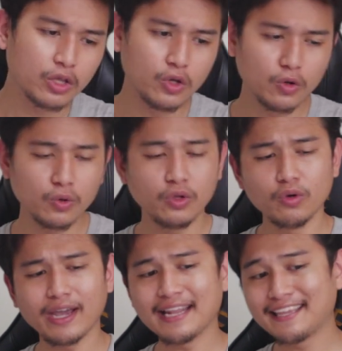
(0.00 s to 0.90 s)

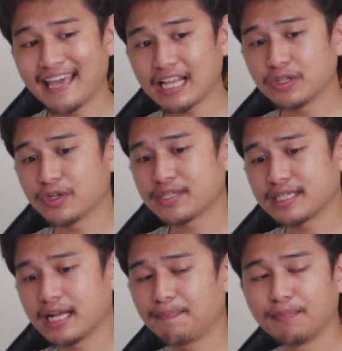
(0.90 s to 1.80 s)
you can get
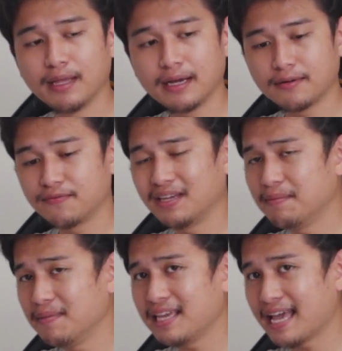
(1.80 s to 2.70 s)
yourself the
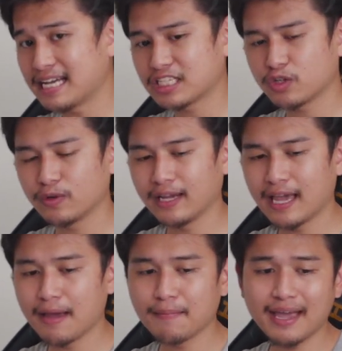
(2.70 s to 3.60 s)
Feed Me
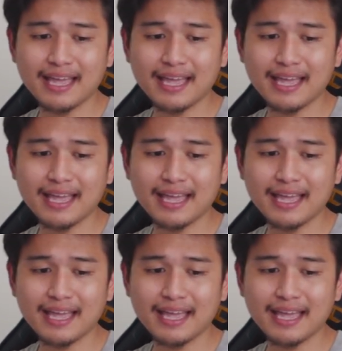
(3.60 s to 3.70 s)
S3M,